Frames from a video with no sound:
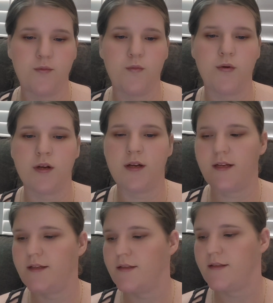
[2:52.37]
we're
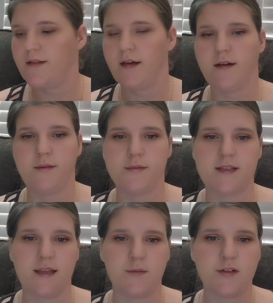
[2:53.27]
gonna
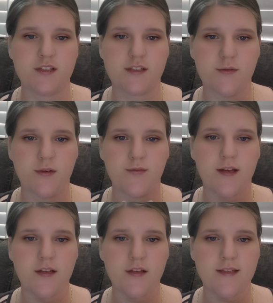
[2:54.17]
say that we're just doing a
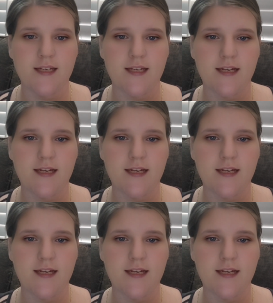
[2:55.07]
regular cleaning,